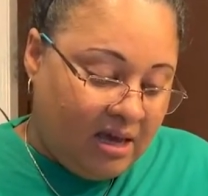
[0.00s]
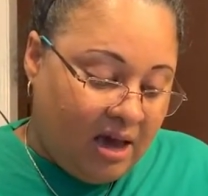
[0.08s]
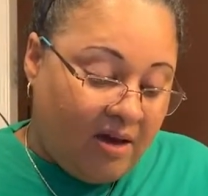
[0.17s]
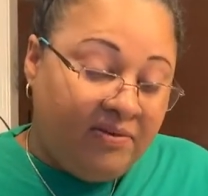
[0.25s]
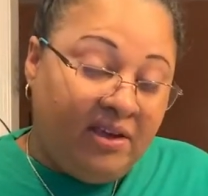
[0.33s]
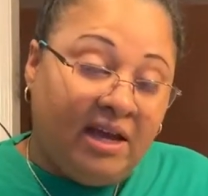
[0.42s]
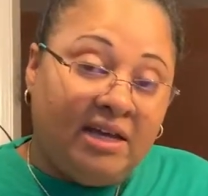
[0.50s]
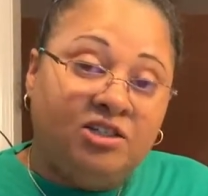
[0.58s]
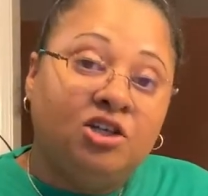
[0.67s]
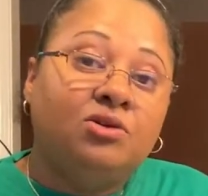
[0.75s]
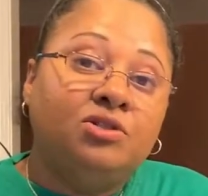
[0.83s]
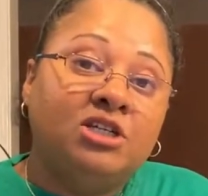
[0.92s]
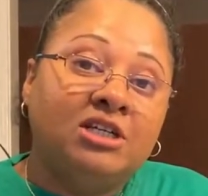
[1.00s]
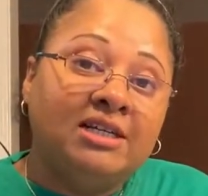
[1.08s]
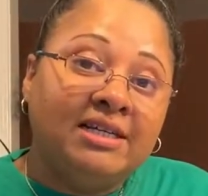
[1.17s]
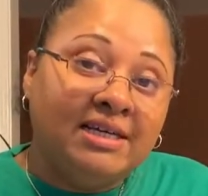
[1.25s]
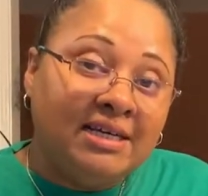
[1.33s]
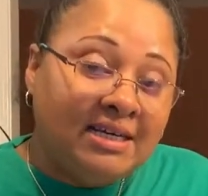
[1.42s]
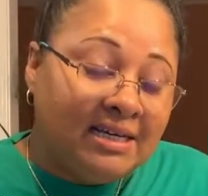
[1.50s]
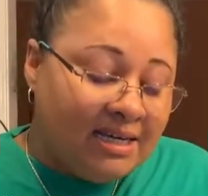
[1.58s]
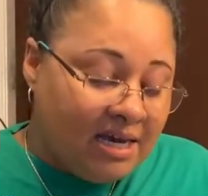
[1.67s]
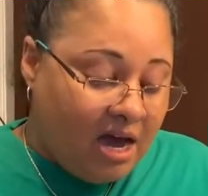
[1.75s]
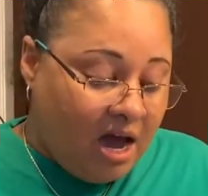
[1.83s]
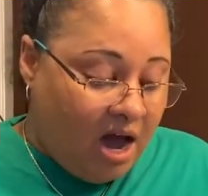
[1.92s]
of the ancho chili,
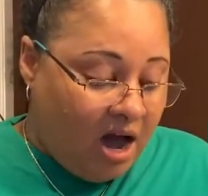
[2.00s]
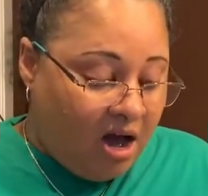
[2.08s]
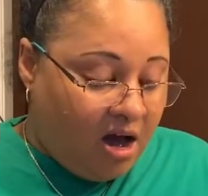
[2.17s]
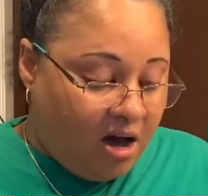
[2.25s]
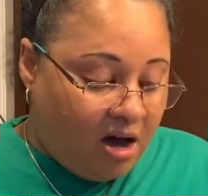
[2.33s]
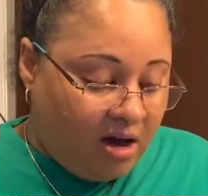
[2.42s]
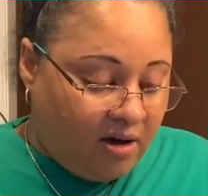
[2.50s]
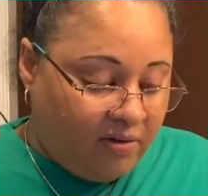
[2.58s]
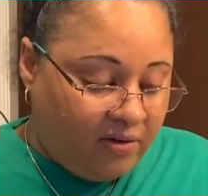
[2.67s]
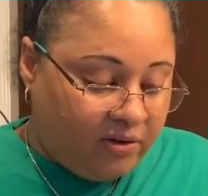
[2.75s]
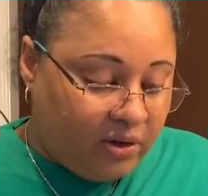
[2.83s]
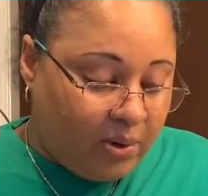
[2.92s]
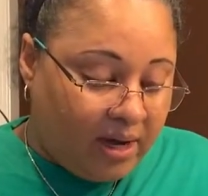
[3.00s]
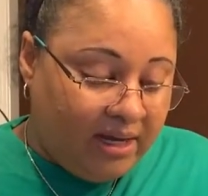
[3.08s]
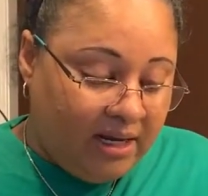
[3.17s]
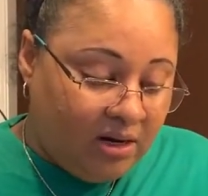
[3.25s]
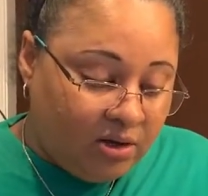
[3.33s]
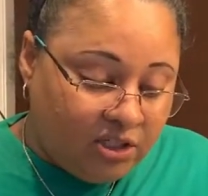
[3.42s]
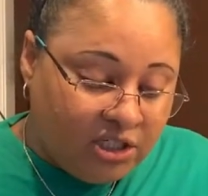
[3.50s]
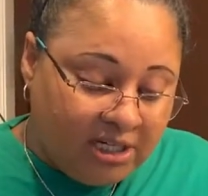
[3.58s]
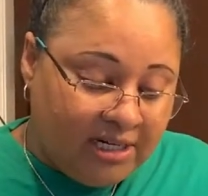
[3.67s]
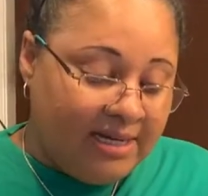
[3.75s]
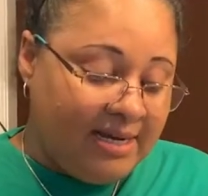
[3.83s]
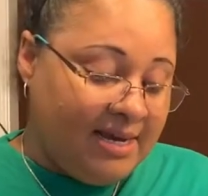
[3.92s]
the guajillo
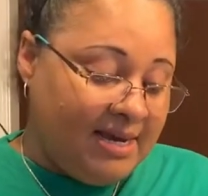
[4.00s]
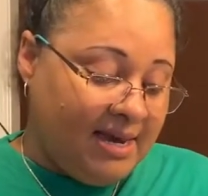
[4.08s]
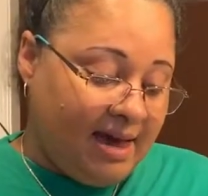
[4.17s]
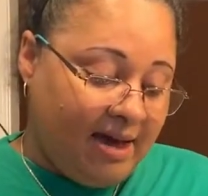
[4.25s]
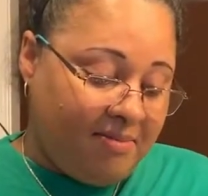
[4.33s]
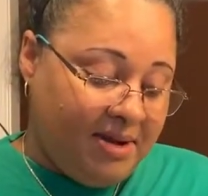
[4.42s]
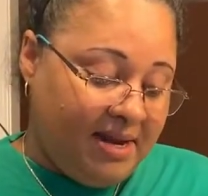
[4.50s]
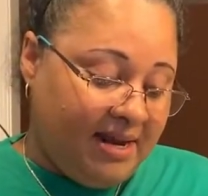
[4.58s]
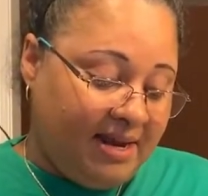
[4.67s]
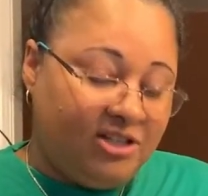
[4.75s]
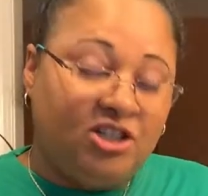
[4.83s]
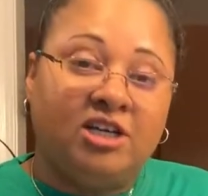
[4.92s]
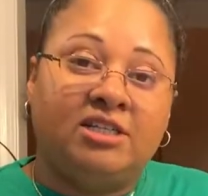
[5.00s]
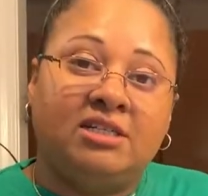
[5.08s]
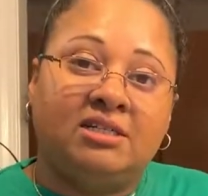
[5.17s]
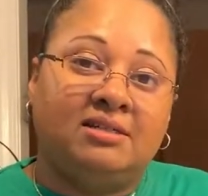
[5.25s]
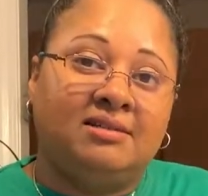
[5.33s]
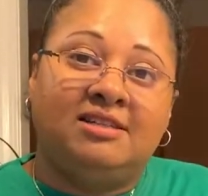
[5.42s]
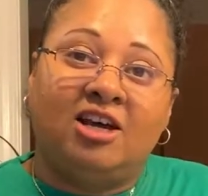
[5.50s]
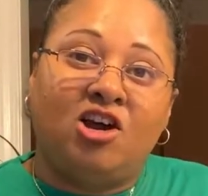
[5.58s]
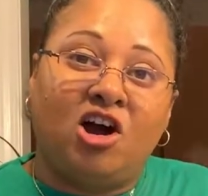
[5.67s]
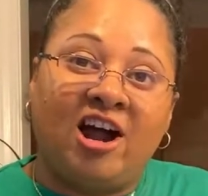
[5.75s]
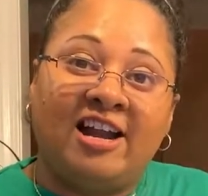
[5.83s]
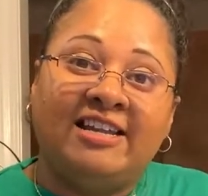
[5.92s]
chili. I mean, the
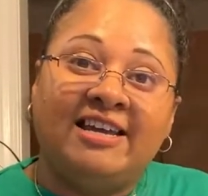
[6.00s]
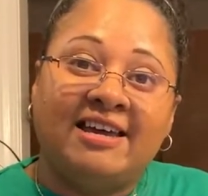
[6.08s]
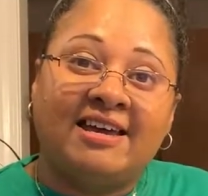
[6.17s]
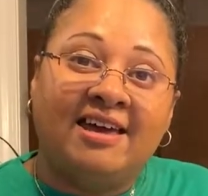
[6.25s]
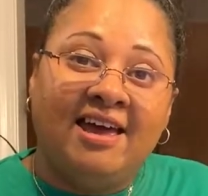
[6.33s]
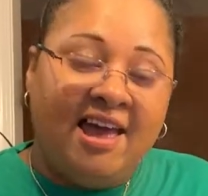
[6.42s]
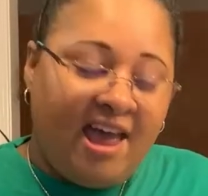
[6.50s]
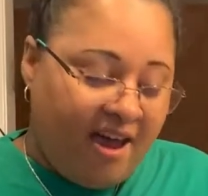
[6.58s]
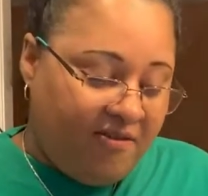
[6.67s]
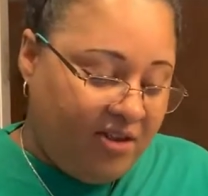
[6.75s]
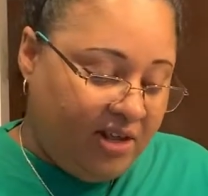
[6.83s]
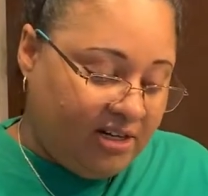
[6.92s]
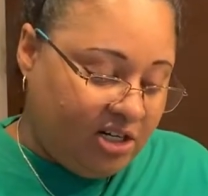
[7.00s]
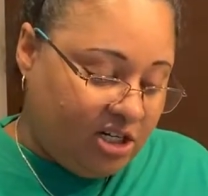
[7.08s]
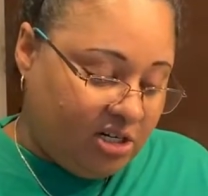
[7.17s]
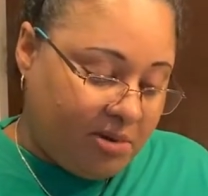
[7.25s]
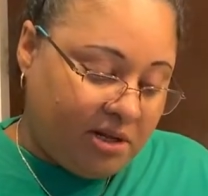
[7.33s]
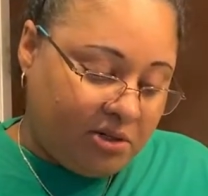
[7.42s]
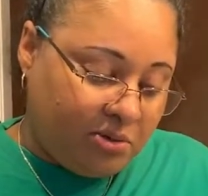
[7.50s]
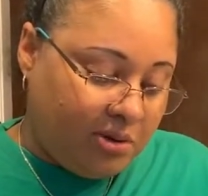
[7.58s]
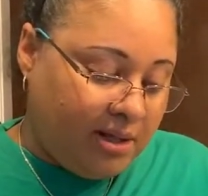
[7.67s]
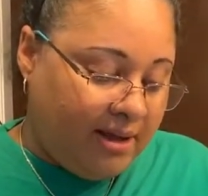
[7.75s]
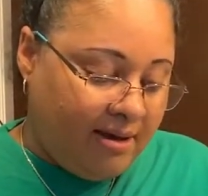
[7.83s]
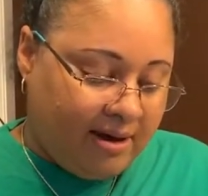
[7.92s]
garlic, everything just smells
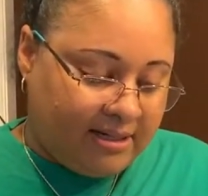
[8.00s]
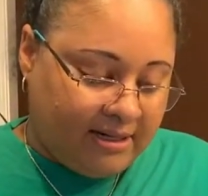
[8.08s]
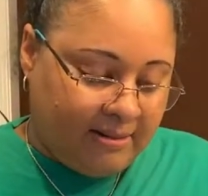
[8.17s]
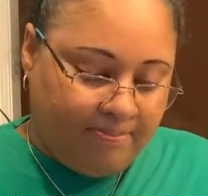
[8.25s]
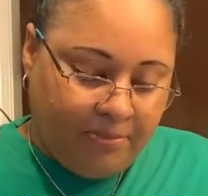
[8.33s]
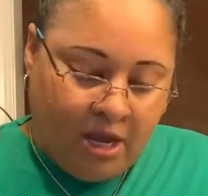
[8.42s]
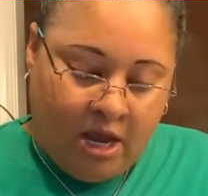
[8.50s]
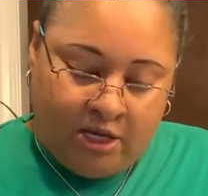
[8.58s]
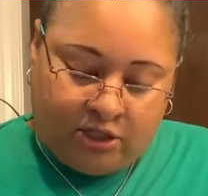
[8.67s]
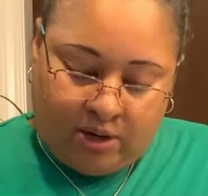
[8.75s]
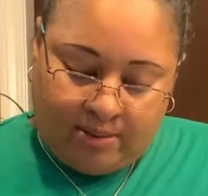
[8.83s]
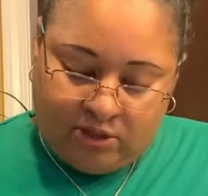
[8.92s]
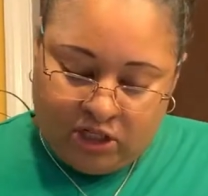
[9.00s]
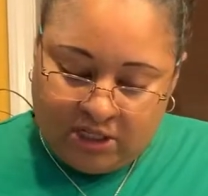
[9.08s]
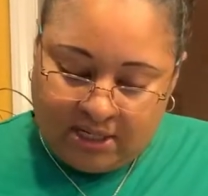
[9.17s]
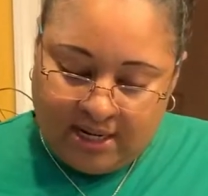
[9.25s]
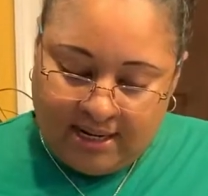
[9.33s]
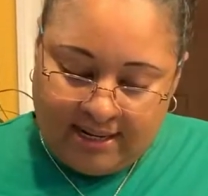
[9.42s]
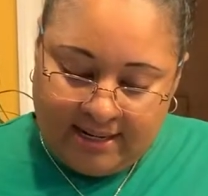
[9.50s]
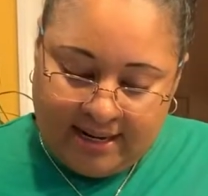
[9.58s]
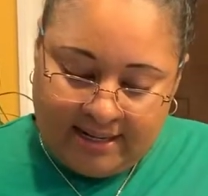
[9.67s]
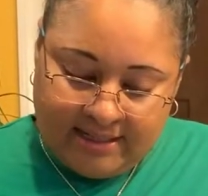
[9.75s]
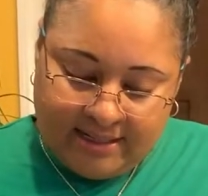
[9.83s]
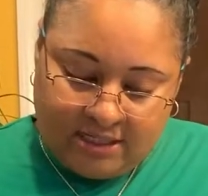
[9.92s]
really awesome. So I'm just gonna
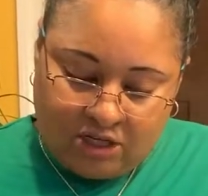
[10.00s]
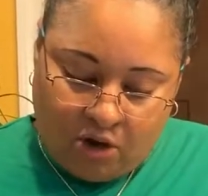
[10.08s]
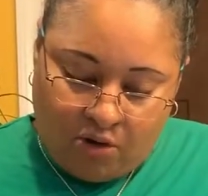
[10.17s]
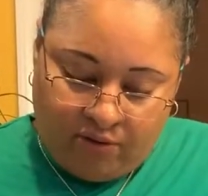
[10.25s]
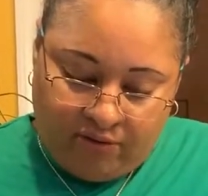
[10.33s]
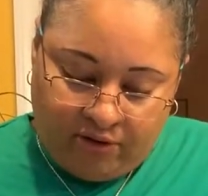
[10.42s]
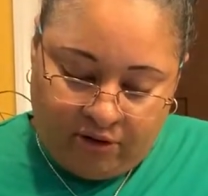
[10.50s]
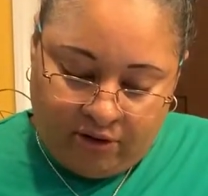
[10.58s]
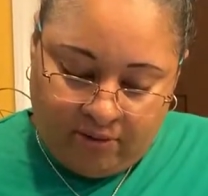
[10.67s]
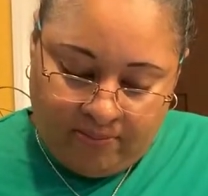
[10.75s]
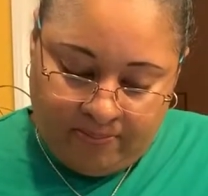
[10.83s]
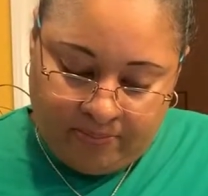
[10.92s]
ladle this over